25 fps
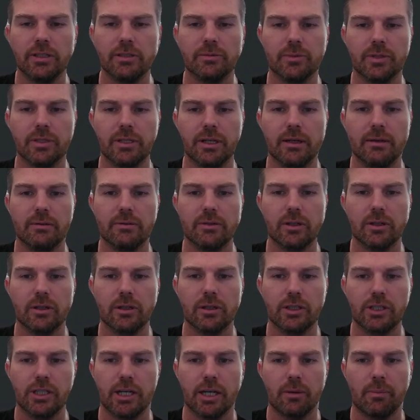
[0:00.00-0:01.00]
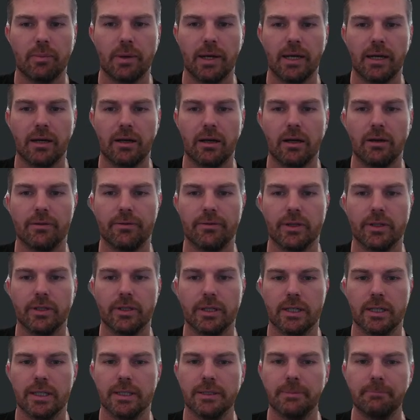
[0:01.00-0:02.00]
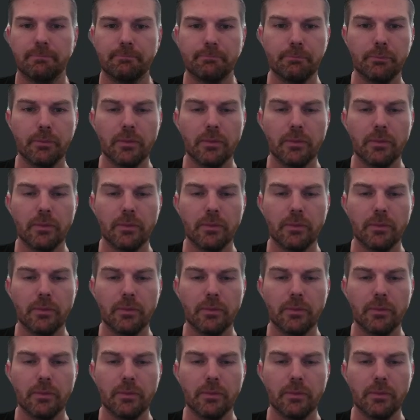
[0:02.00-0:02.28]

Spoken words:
themselves are going to check back half of the time,